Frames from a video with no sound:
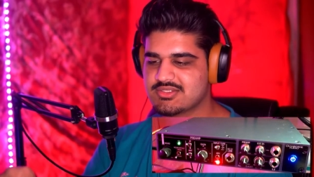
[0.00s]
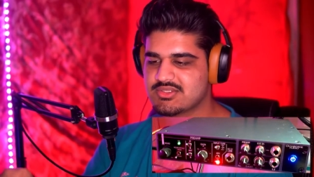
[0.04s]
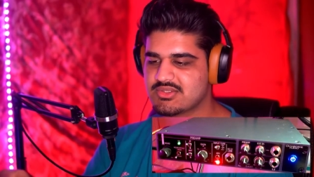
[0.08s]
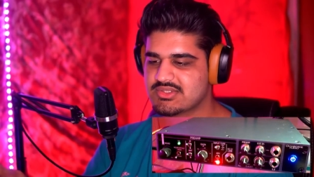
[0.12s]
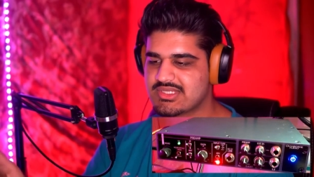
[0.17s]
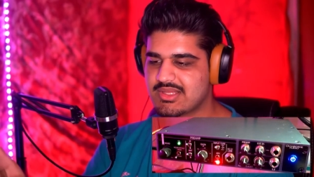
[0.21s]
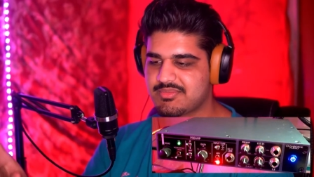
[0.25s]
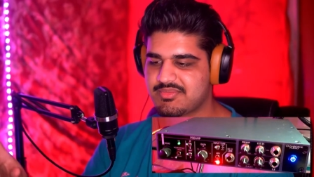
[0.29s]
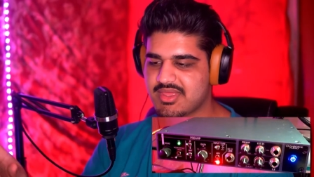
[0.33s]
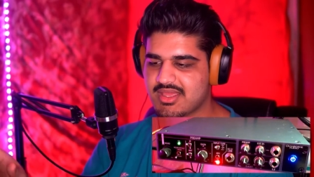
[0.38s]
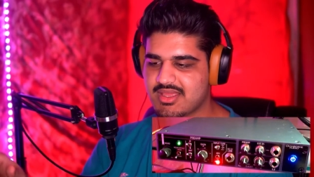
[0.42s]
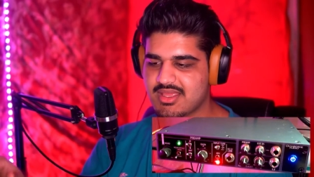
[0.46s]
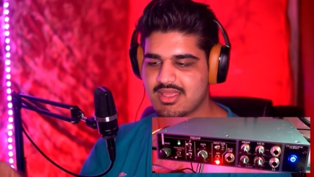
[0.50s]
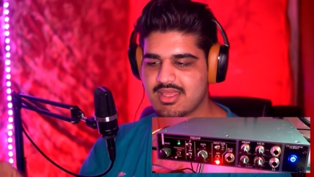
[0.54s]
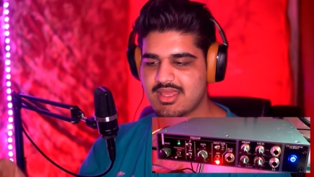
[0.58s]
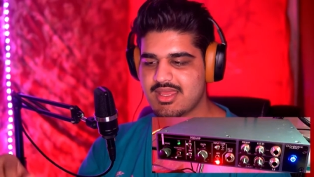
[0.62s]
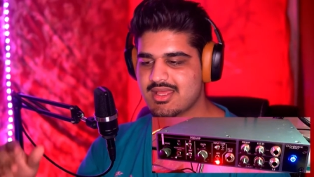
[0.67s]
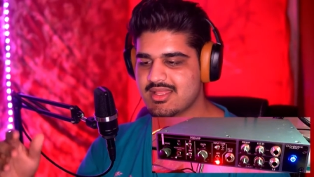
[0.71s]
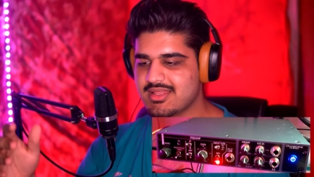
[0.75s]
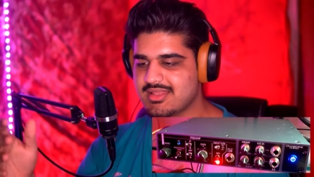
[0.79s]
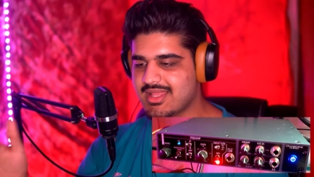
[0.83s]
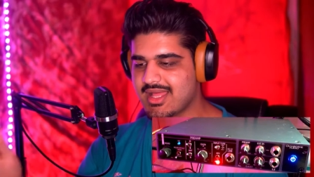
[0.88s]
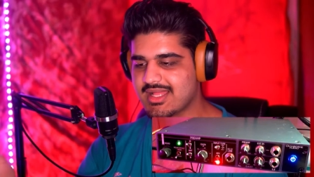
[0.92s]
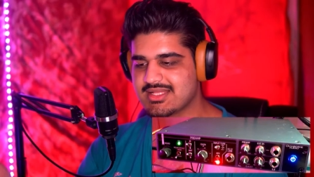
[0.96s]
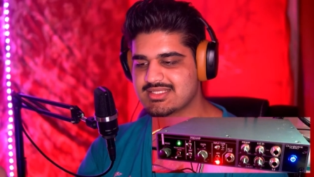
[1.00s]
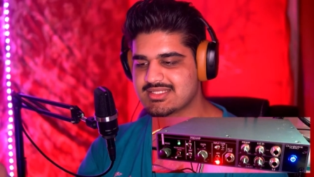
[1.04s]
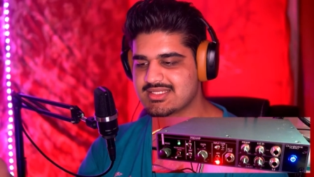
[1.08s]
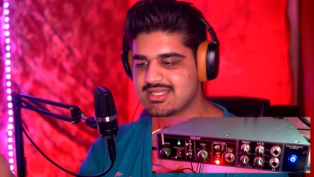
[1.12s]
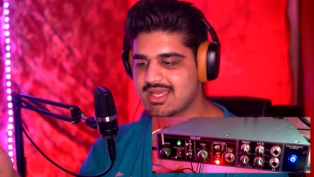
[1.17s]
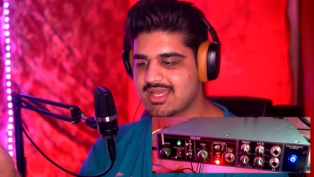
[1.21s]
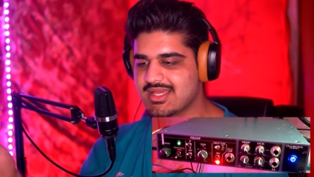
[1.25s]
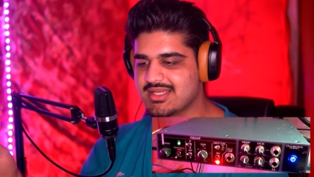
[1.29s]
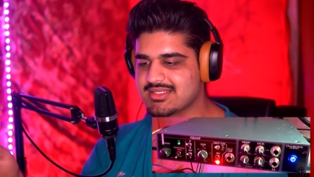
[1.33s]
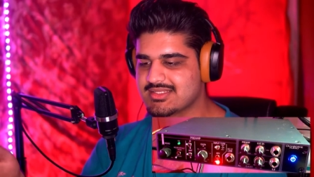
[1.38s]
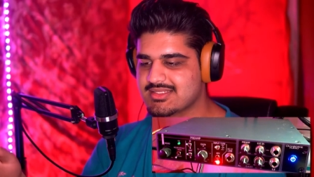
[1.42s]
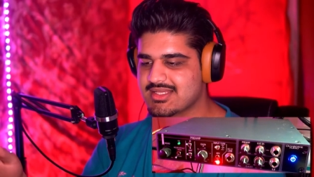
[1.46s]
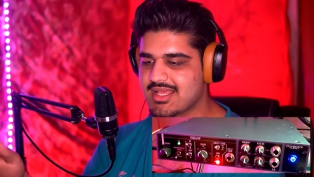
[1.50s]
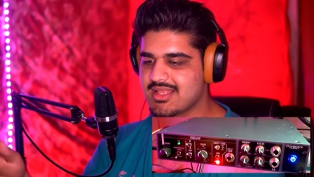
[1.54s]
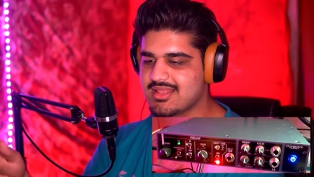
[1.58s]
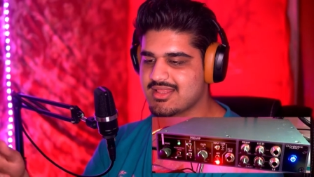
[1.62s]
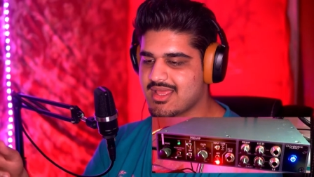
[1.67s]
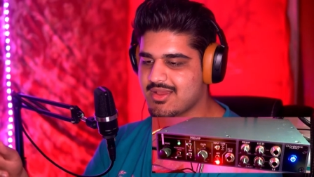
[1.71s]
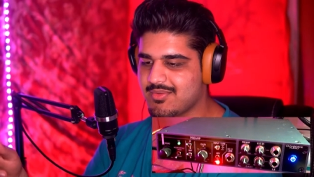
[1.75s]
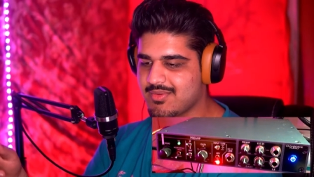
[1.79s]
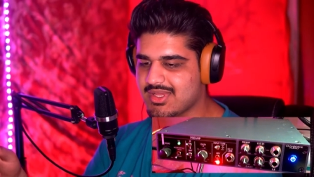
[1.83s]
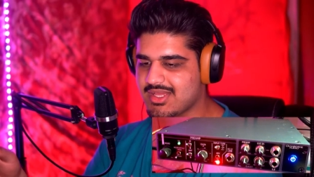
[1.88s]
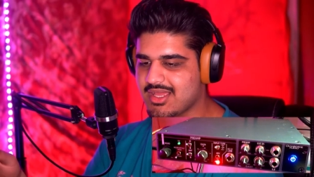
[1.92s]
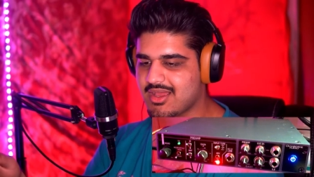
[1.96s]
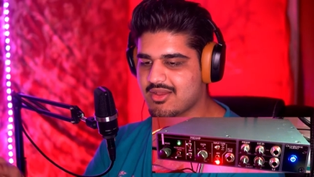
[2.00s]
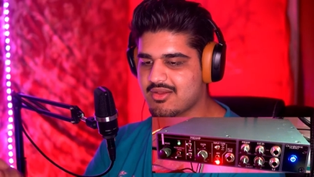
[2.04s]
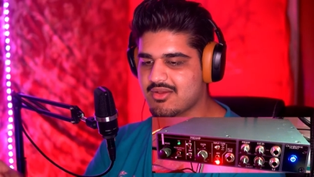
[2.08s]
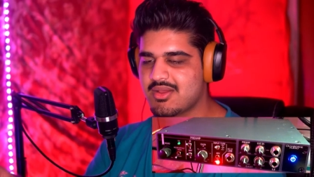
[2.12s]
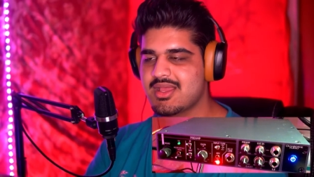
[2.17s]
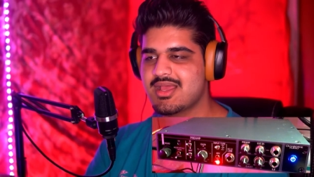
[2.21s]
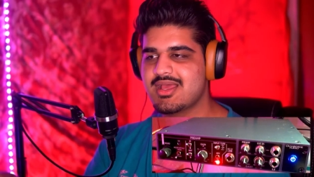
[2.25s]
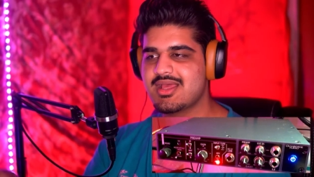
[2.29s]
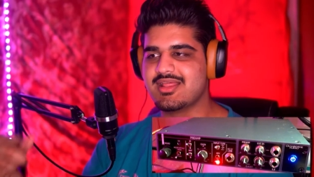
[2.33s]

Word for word: or something. That's nice, and there we go.